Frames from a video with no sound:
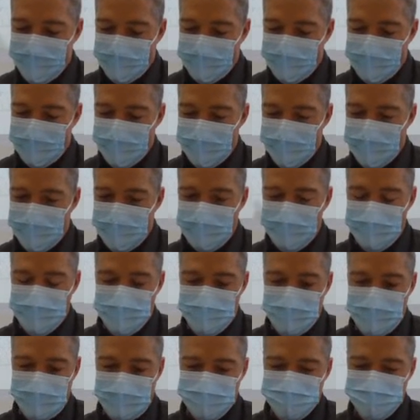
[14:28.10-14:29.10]

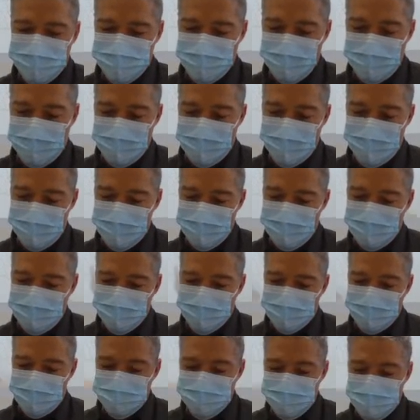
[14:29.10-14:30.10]
and I start,
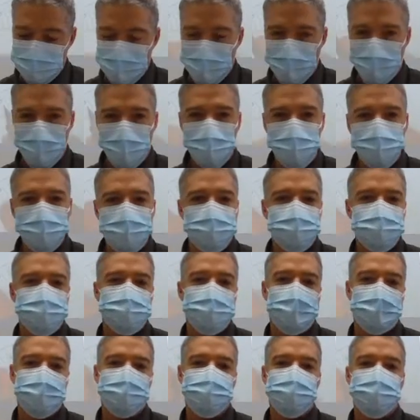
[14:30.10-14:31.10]
because the oldest
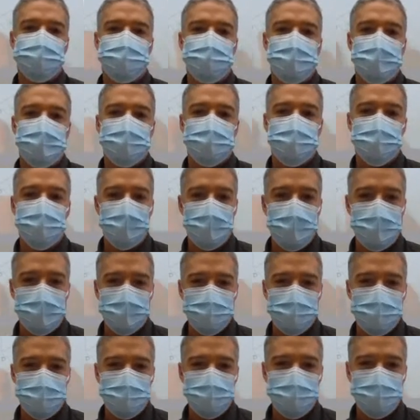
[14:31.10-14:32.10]
thing should be at the
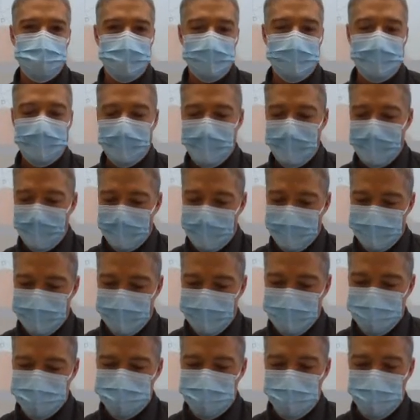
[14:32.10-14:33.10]
bottom, and then
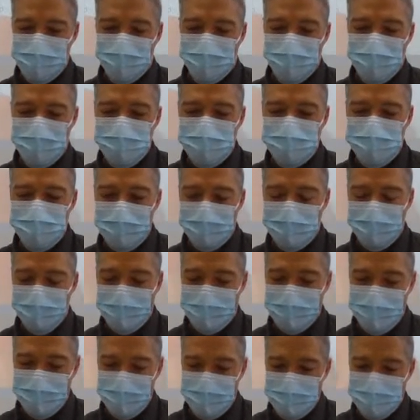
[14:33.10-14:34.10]
I start working my
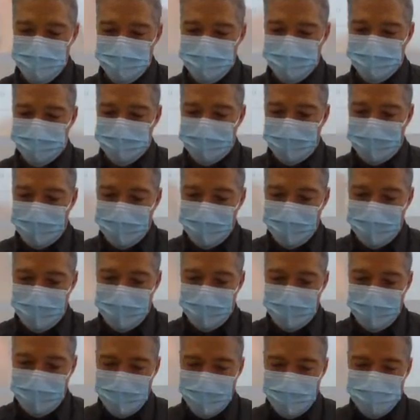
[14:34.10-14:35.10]
way up, and
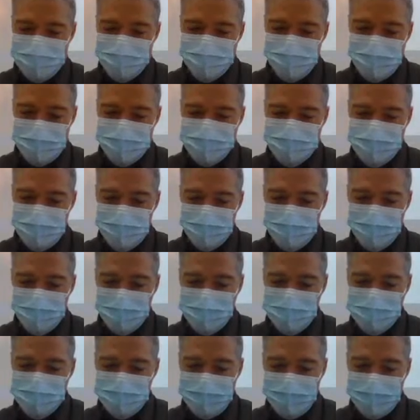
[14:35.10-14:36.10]
I ask myself
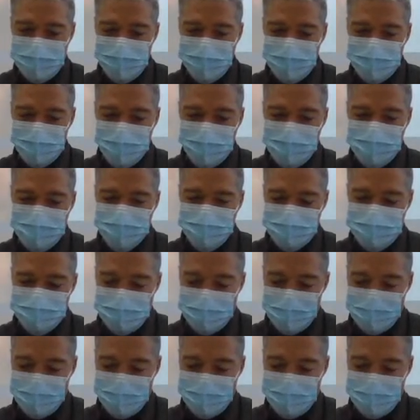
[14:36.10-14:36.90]
which layer reaches